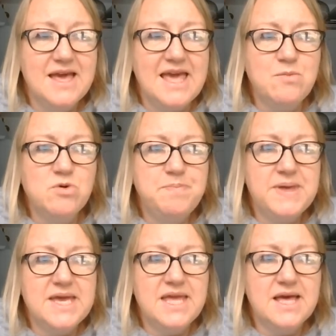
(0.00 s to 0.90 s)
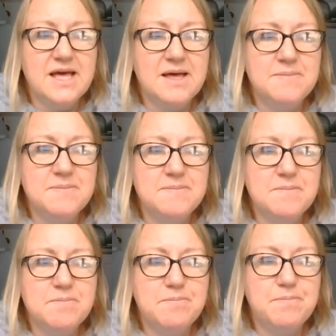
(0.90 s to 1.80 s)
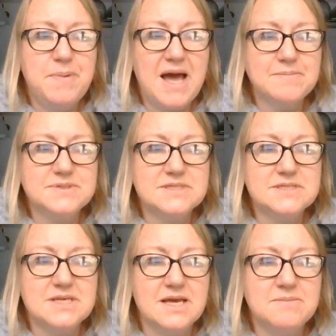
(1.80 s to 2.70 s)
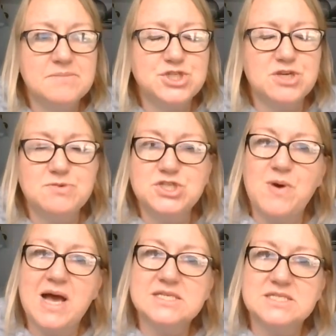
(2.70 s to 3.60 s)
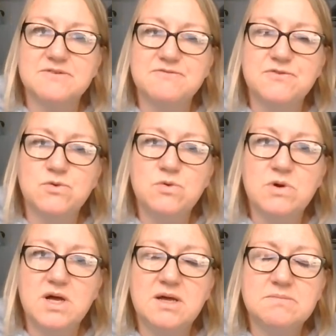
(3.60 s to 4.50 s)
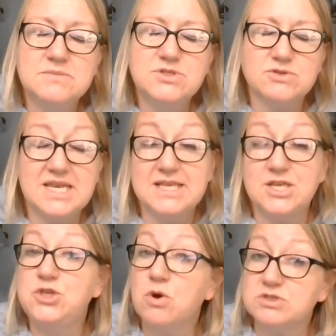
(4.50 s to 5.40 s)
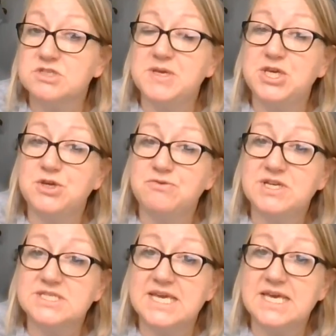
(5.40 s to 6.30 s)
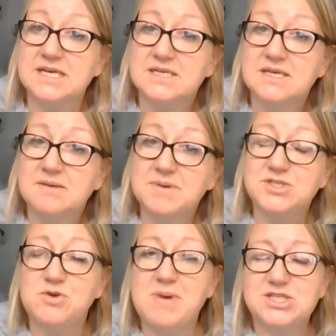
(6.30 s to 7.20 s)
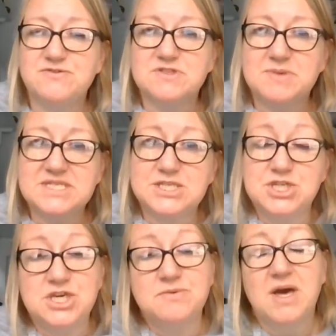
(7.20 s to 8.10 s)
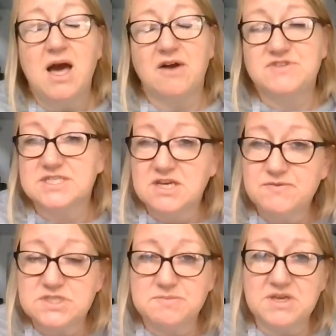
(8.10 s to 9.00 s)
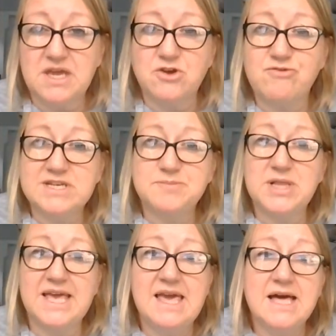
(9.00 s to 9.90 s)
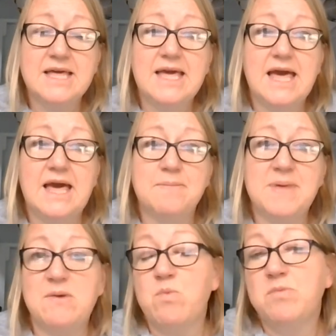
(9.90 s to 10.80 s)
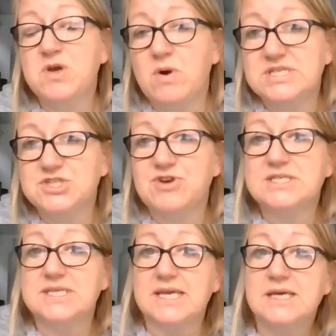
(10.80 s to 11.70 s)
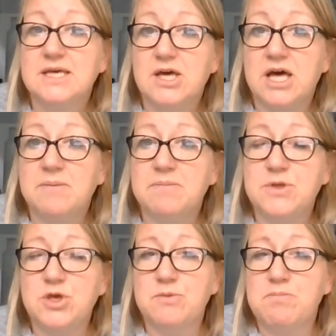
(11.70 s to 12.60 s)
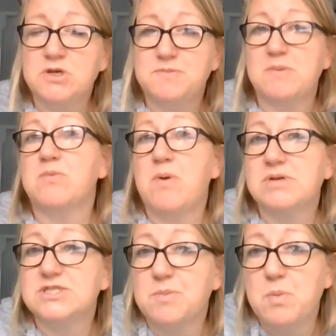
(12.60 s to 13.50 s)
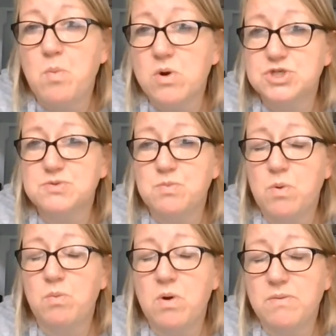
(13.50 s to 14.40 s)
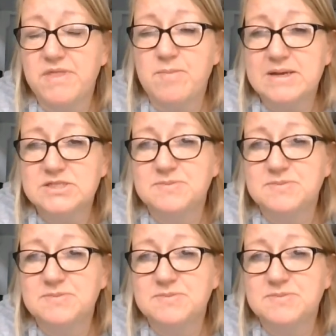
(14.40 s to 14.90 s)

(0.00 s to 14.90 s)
it would be perhaps too much to ask for Dr. Lanyon not to be curious here. Because you imagine if somebody said to you, I've discovered something incredible here, it will be quite distressing. Most people probably stop and watch what they're about to